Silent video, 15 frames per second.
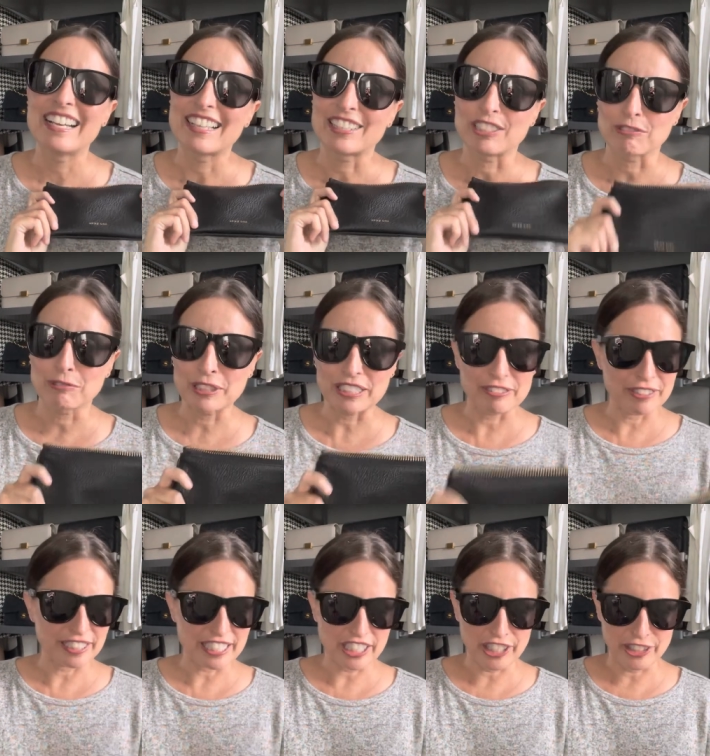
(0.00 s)
They're really,
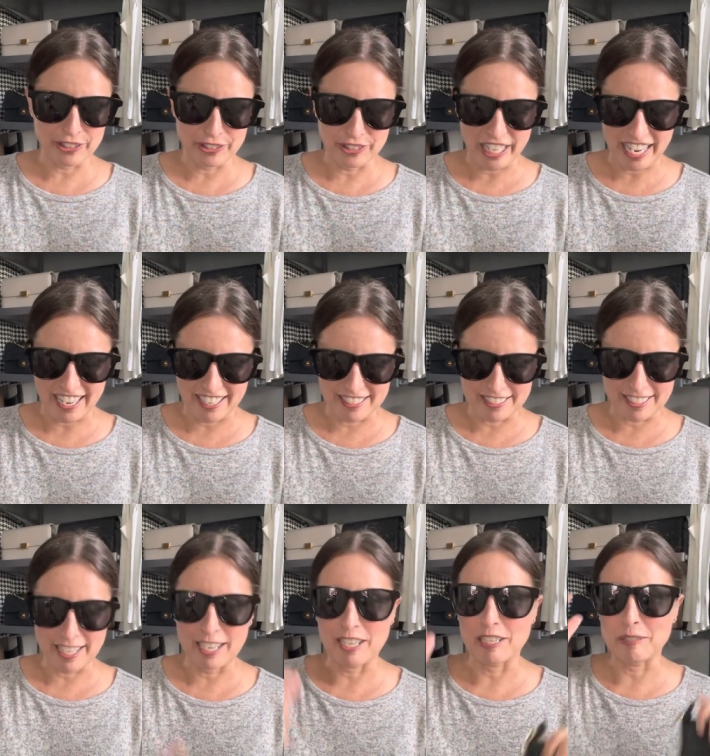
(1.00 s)
really cute and
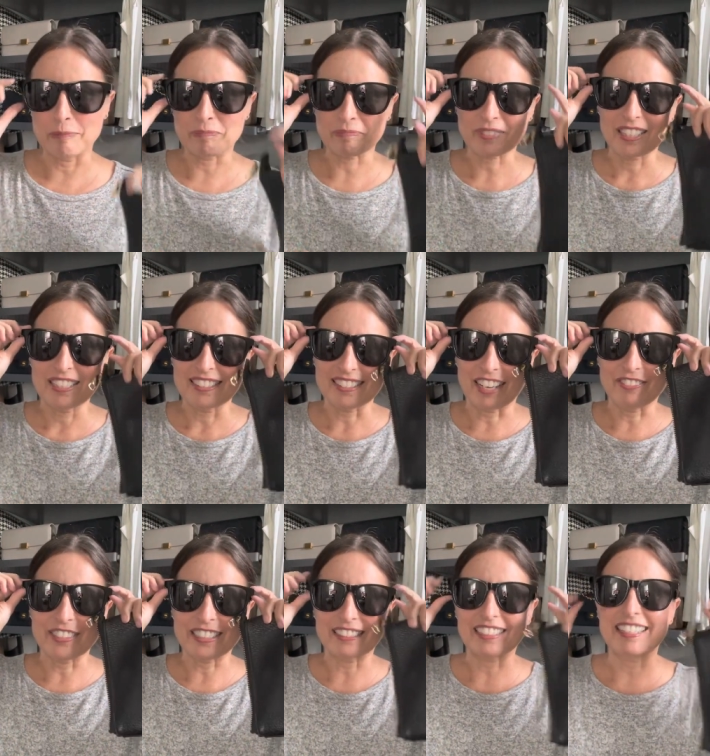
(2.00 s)
um,
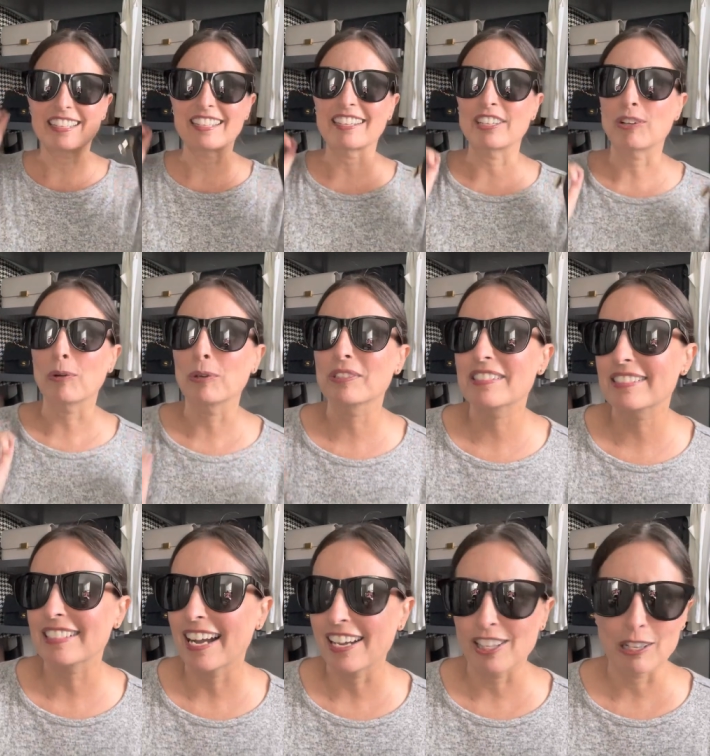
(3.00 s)
definitely an old
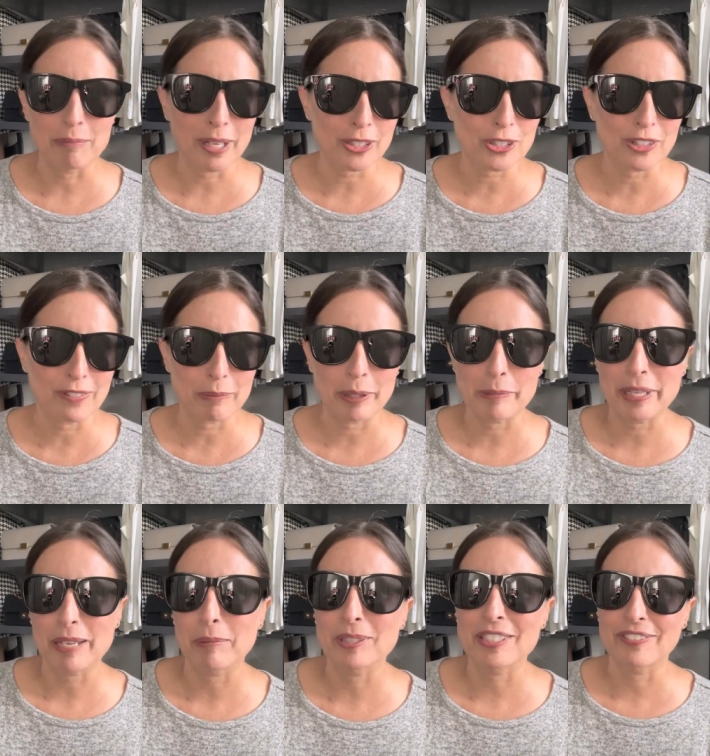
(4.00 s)
style. I'm not sure if I'm gonna be
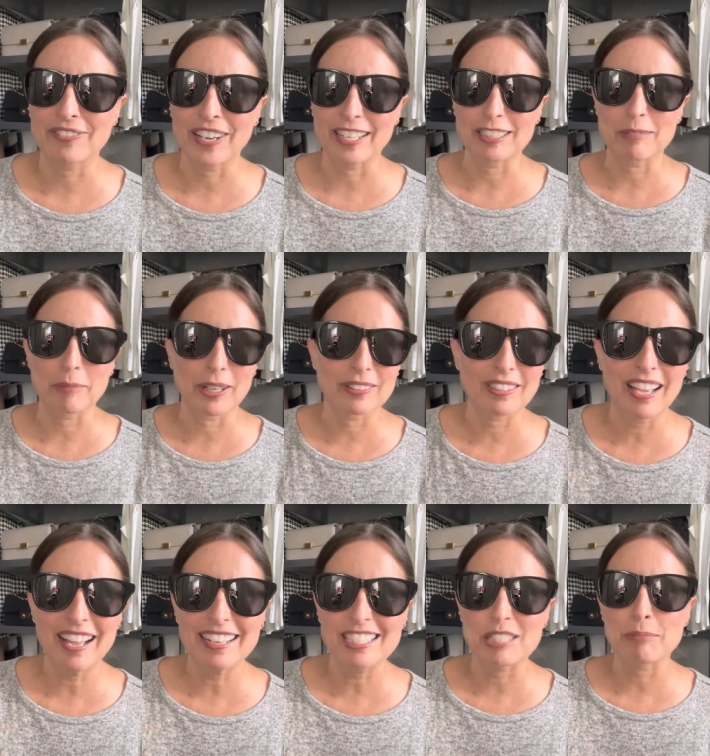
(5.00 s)
able to find them
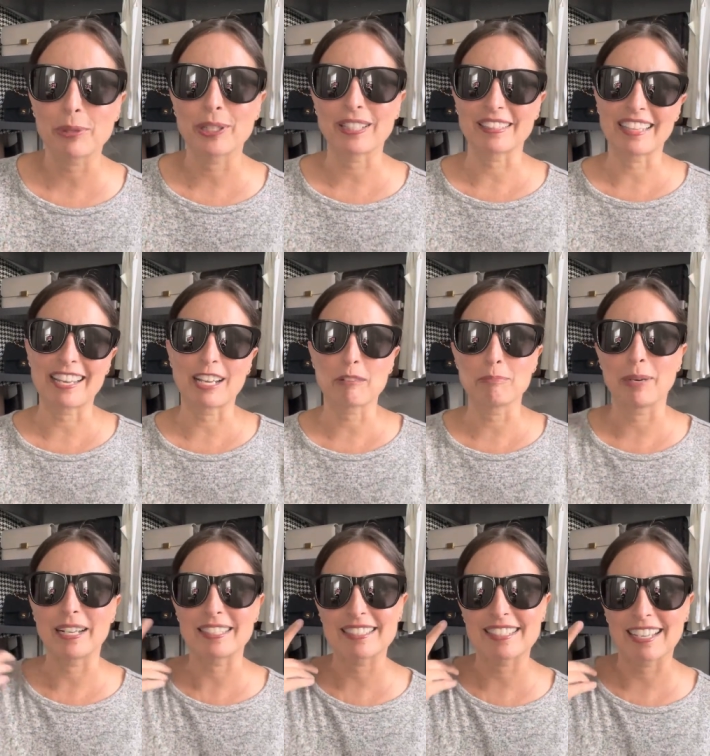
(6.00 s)
online to put a link,
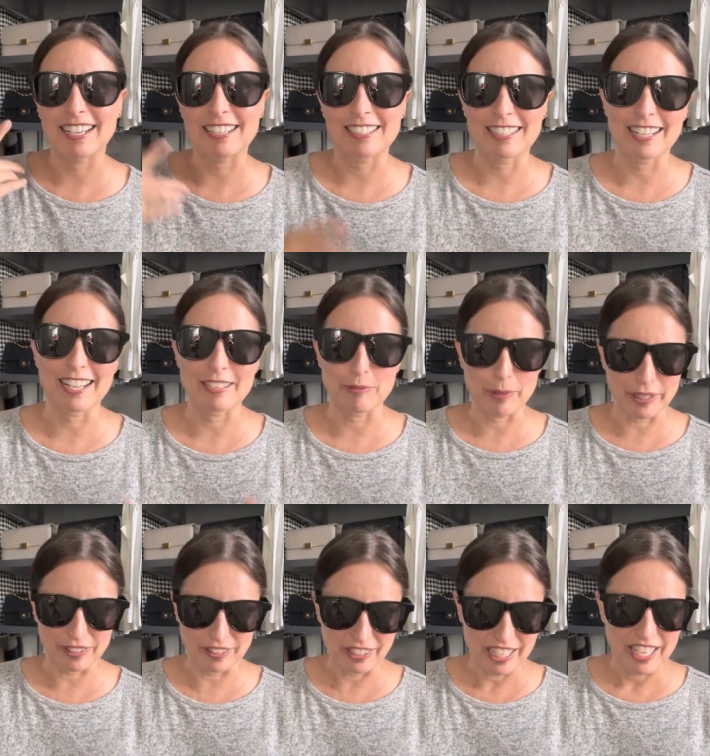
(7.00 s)
but uh, I
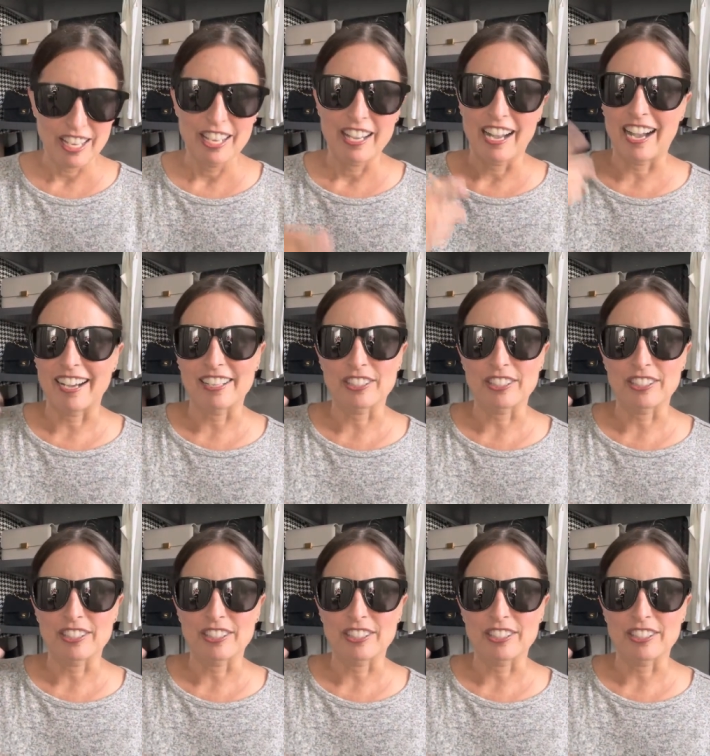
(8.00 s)
will uh,